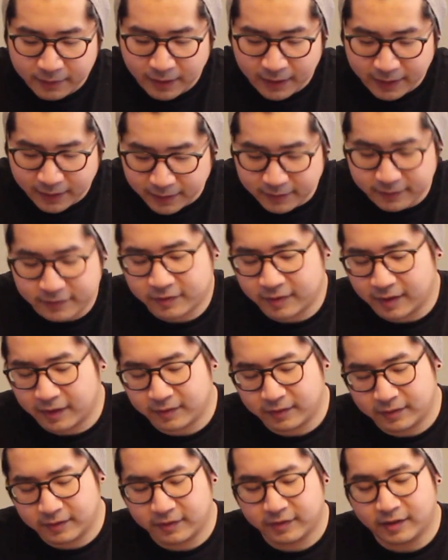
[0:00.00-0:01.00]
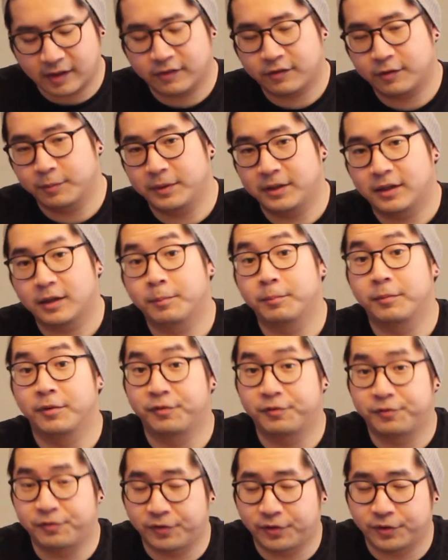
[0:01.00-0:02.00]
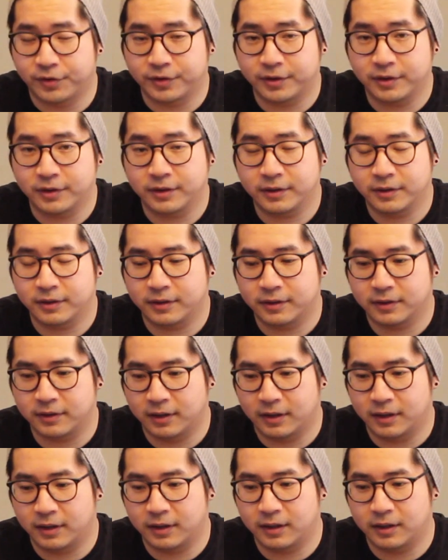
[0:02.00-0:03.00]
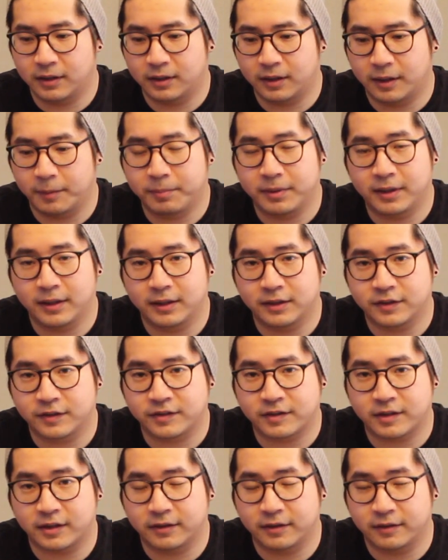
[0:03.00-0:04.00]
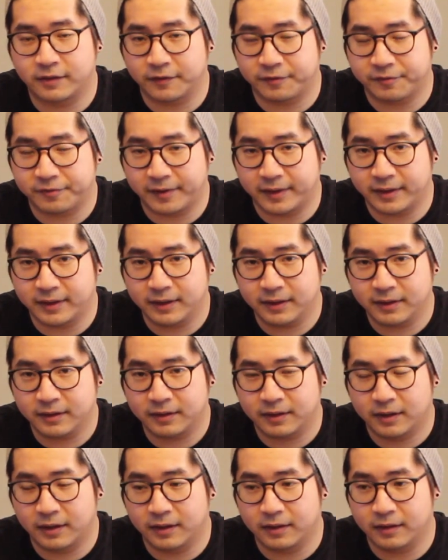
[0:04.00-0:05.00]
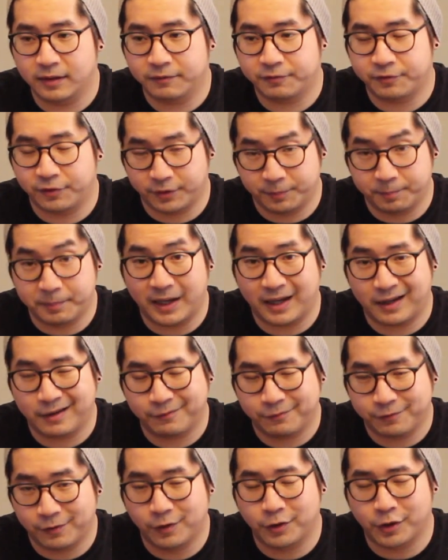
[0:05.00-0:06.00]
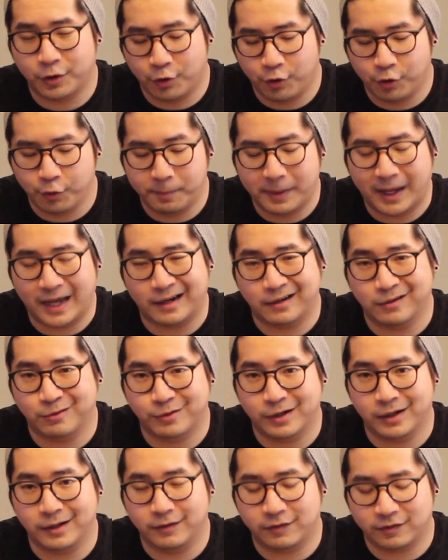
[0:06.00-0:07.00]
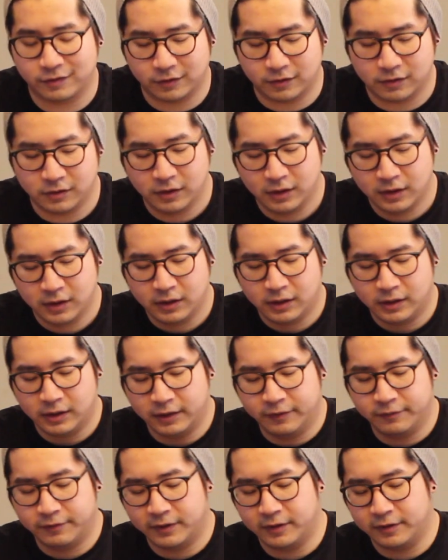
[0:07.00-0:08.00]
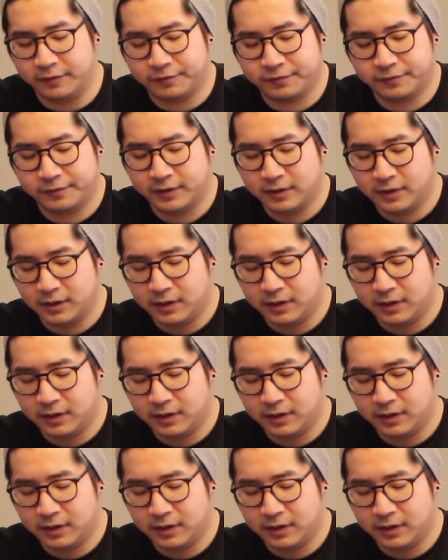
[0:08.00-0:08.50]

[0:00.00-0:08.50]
Again, this has to be done before a player started defending for the whole battle, right? So even if